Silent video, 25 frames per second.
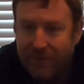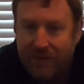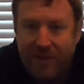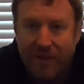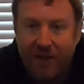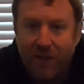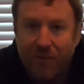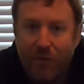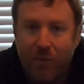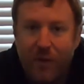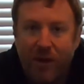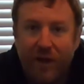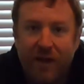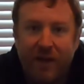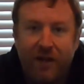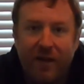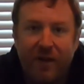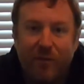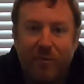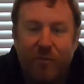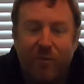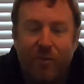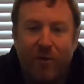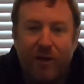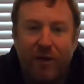Didn't wake
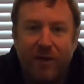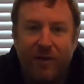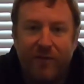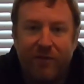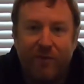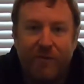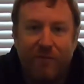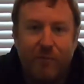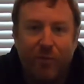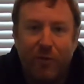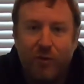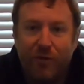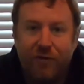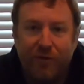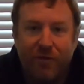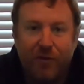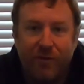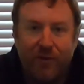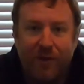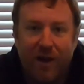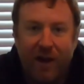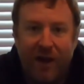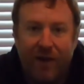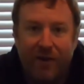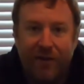up once from moving
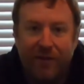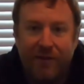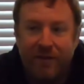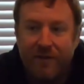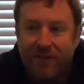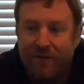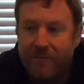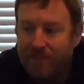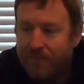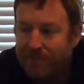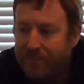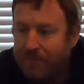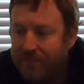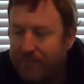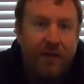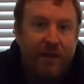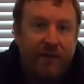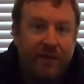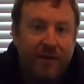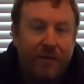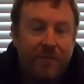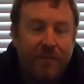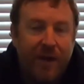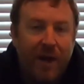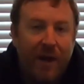around.
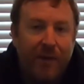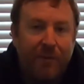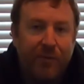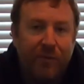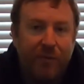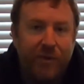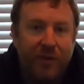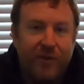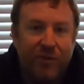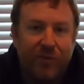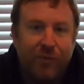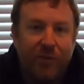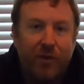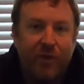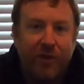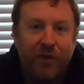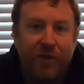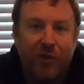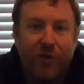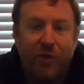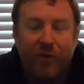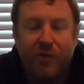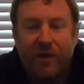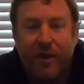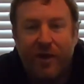Sometimes when it's really
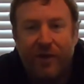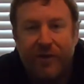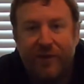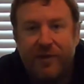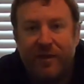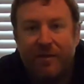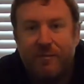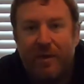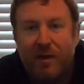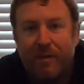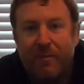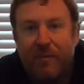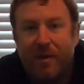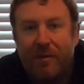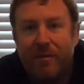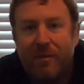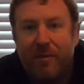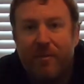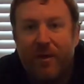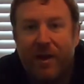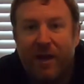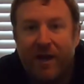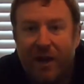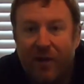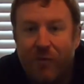cold and I was in my mummy
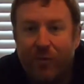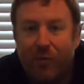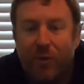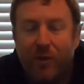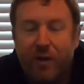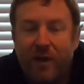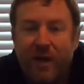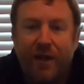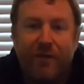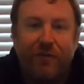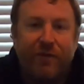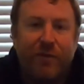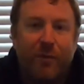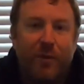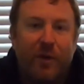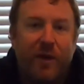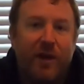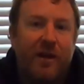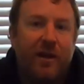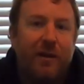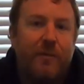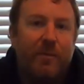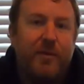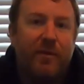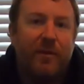bag, I would have to
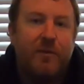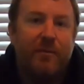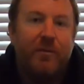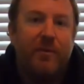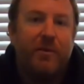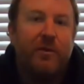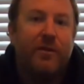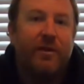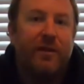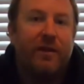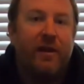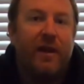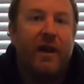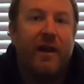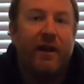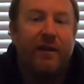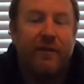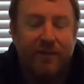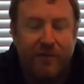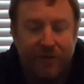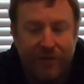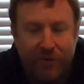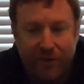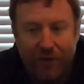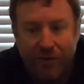wake up in the middle of the
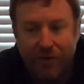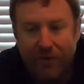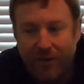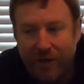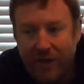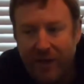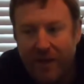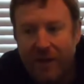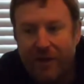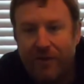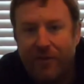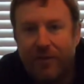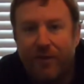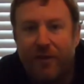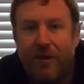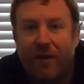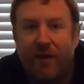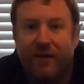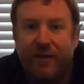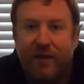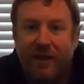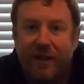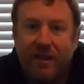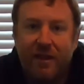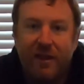night, turn the heater
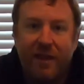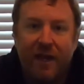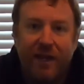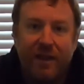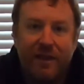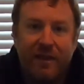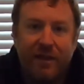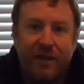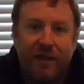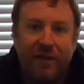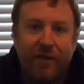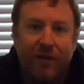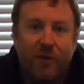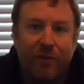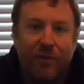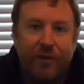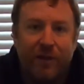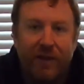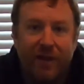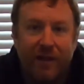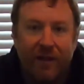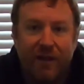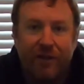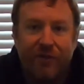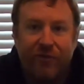on, get that thing going
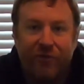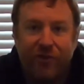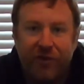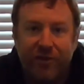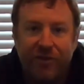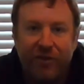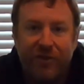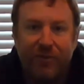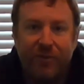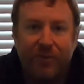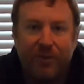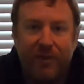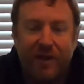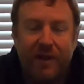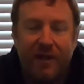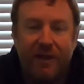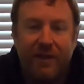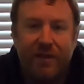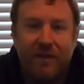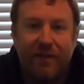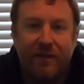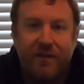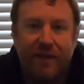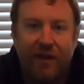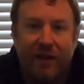again, just to
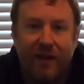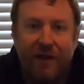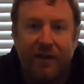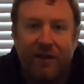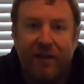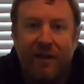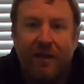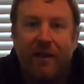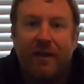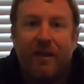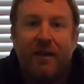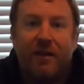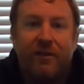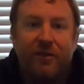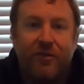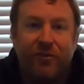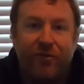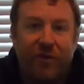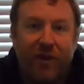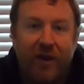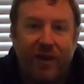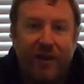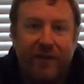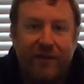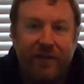reheat the tent, to
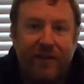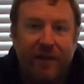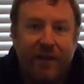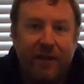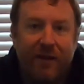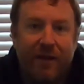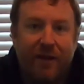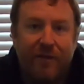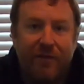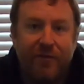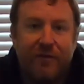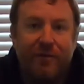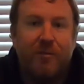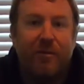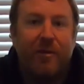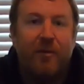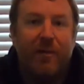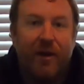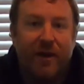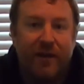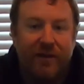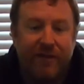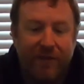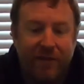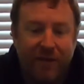try to stay comfortable.
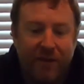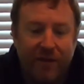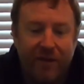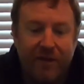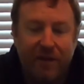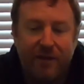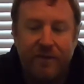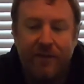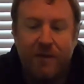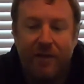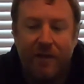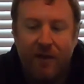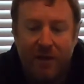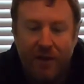I can tell you,